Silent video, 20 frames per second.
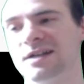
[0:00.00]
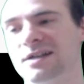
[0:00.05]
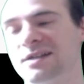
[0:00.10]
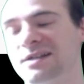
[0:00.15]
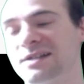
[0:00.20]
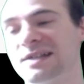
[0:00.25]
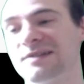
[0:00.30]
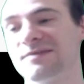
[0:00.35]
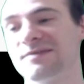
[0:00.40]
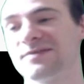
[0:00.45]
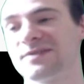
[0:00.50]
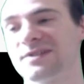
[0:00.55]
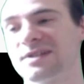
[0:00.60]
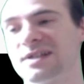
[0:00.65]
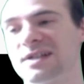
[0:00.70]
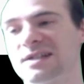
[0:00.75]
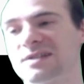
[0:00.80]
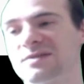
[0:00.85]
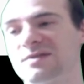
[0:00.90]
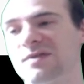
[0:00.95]
seven
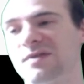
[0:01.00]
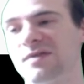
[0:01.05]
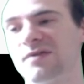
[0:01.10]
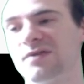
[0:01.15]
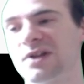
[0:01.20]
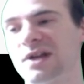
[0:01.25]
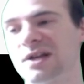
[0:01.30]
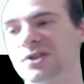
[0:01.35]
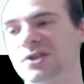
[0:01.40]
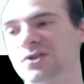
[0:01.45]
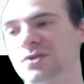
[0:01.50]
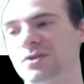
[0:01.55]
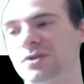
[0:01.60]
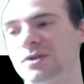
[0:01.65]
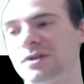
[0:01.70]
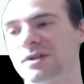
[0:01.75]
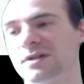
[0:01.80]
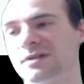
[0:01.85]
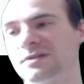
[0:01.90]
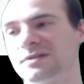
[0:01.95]
six with a flush
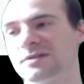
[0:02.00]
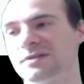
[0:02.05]
draw.